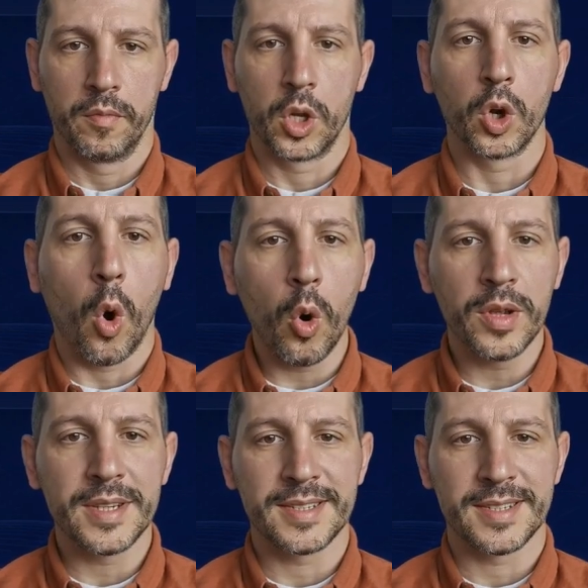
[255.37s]
The goal
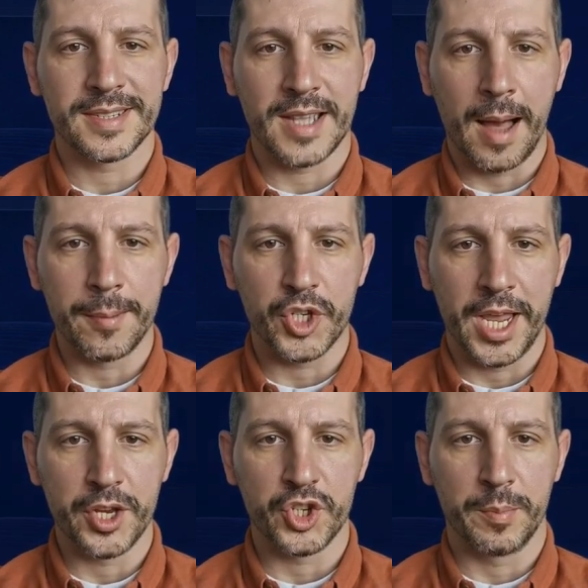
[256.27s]
is to stop
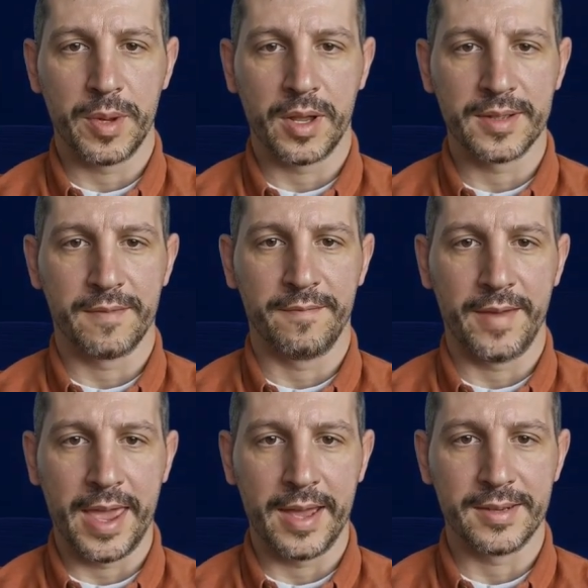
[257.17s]
changing because of
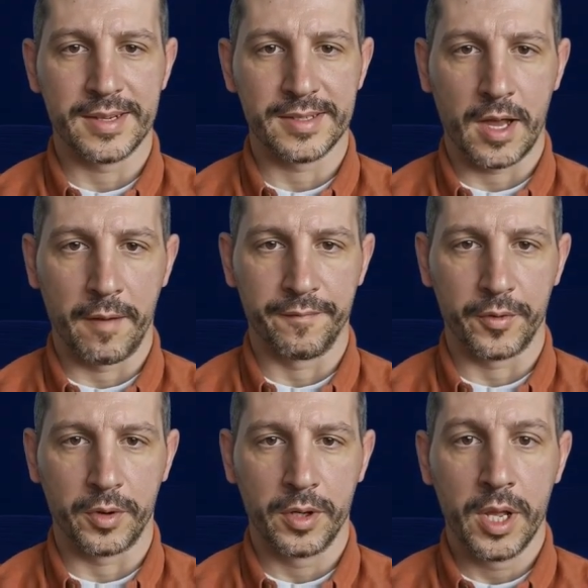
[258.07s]
vague
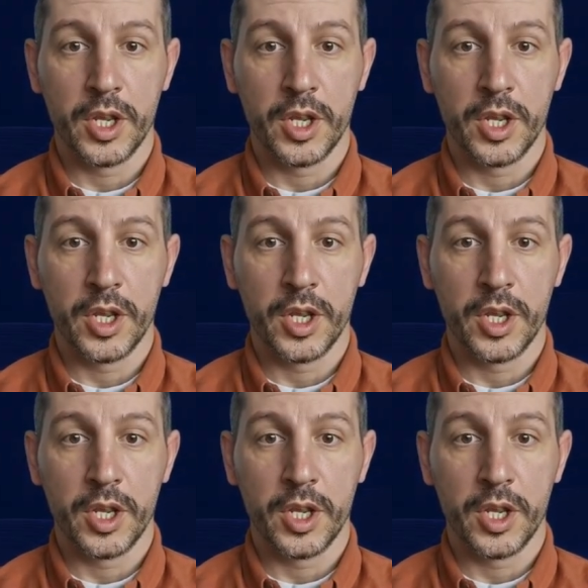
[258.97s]
discomfort.